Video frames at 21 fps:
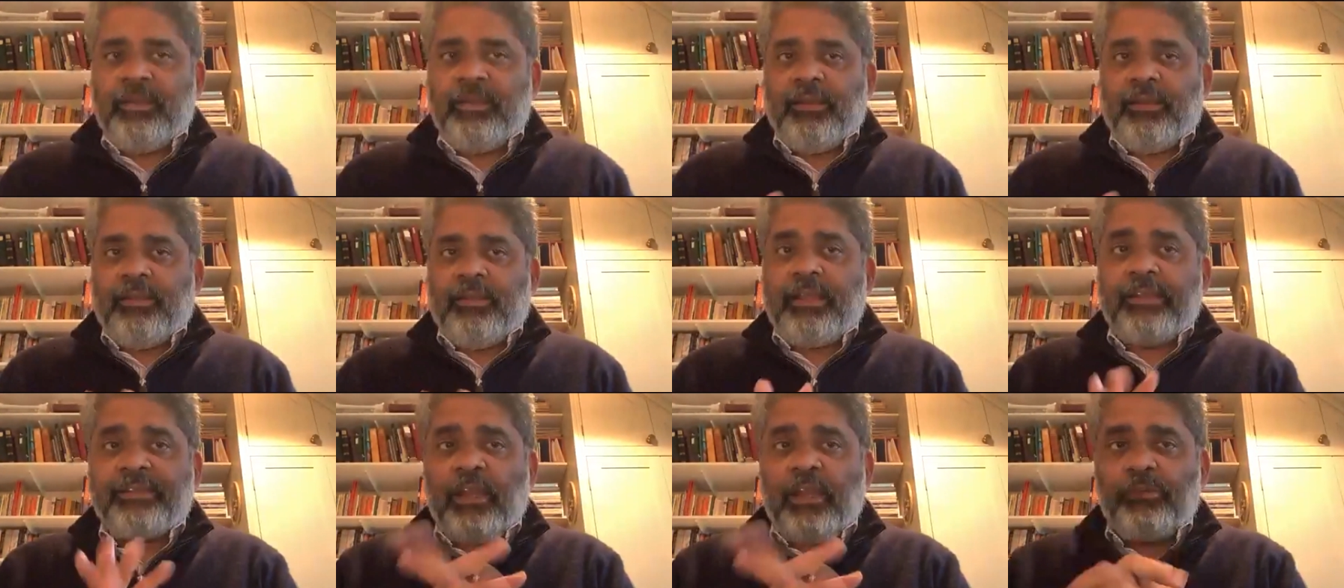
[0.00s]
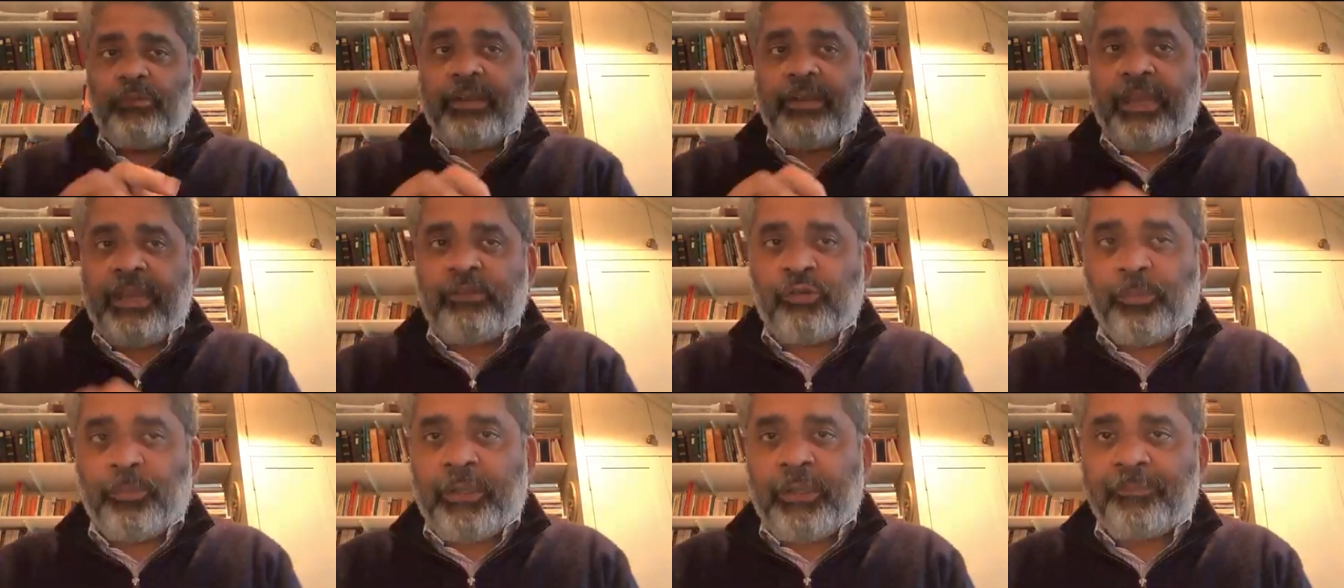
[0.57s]
That sounds great
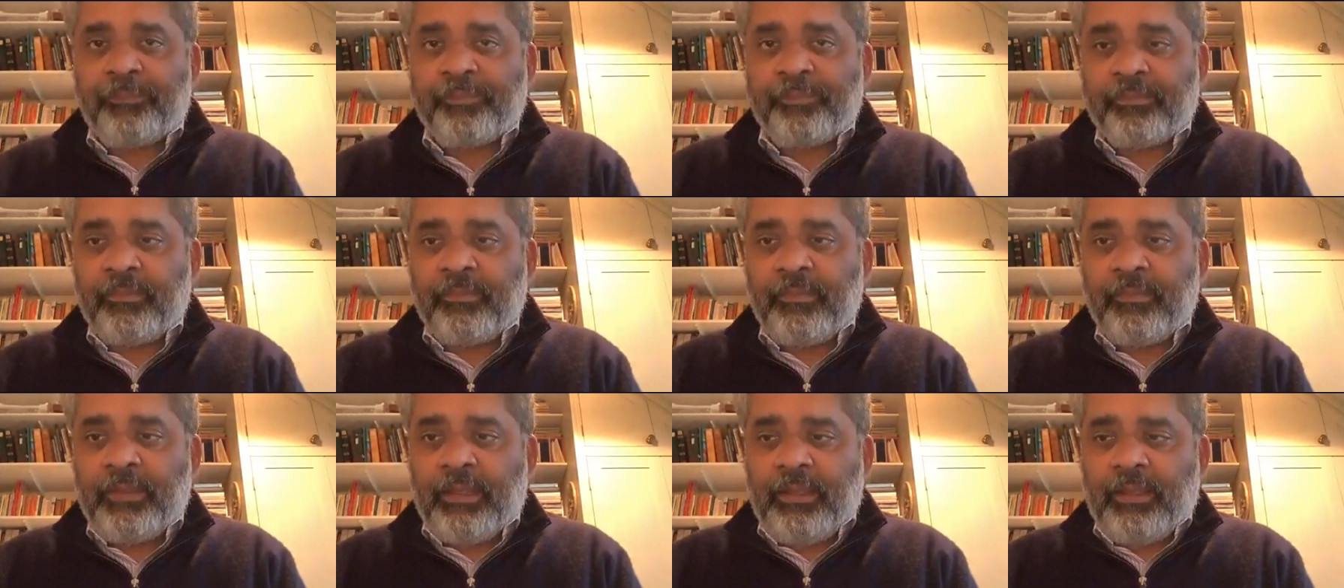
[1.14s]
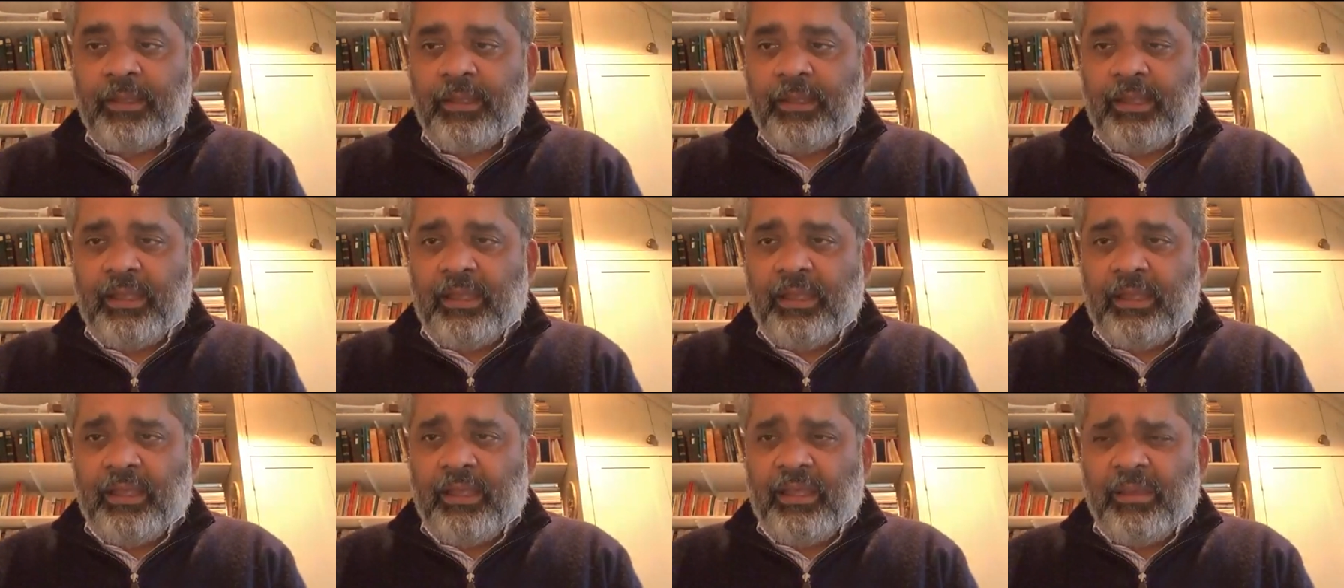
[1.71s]
to me.
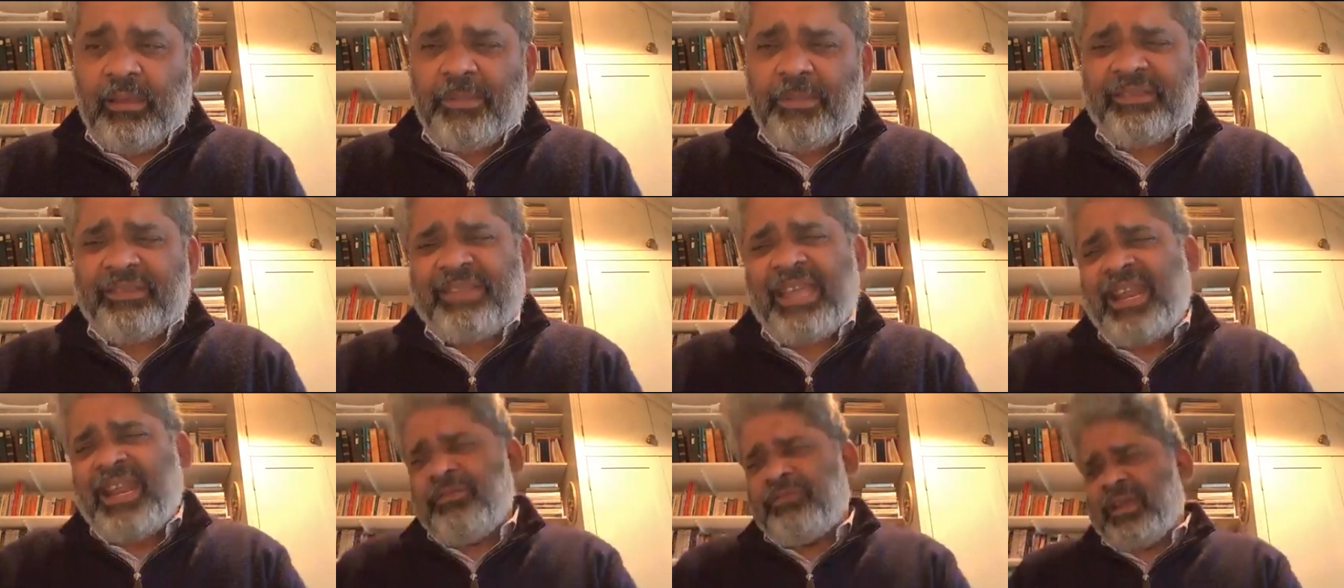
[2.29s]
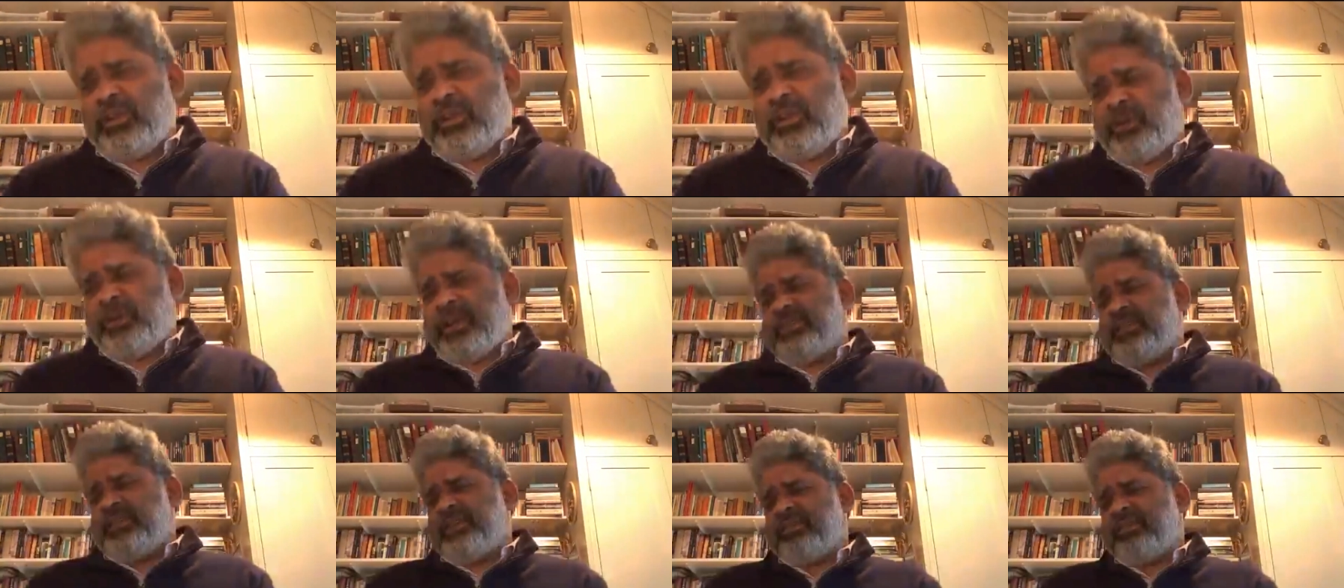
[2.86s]
But then if I look
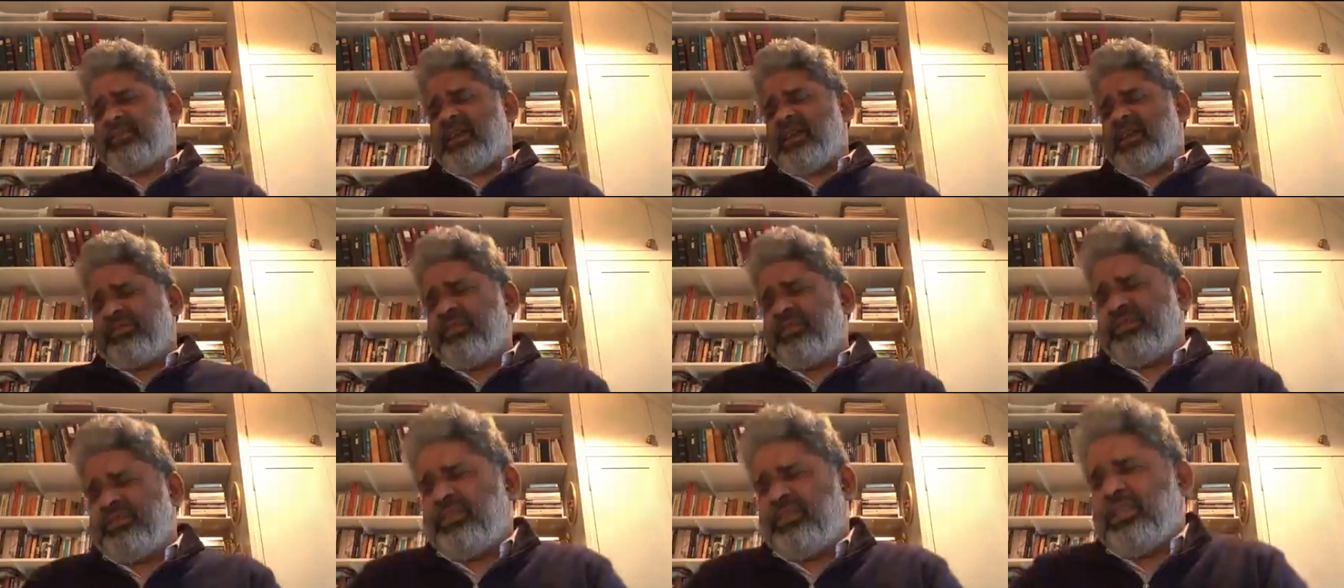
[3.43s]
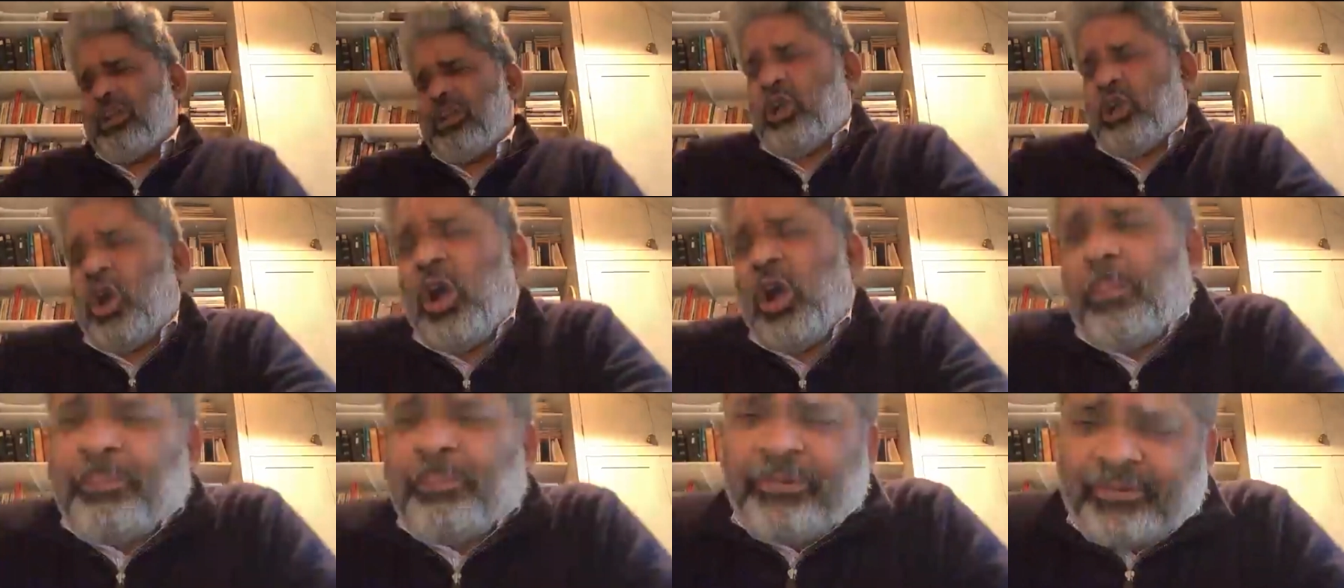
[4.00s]
at the discussions in the C
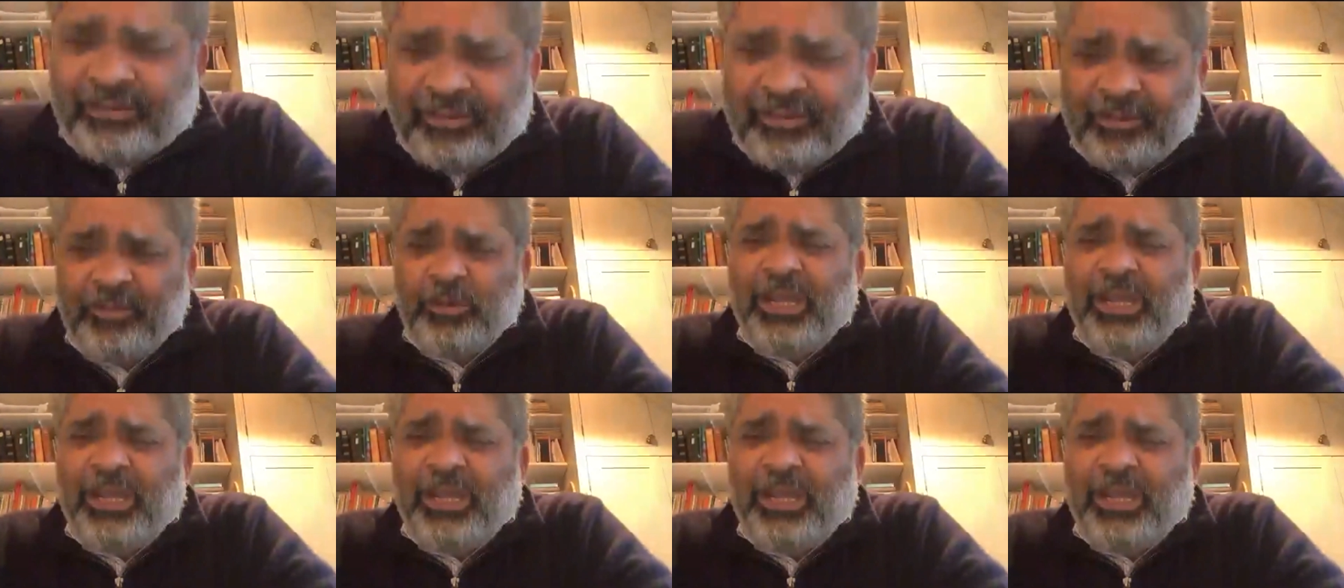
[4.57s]
O Ps, what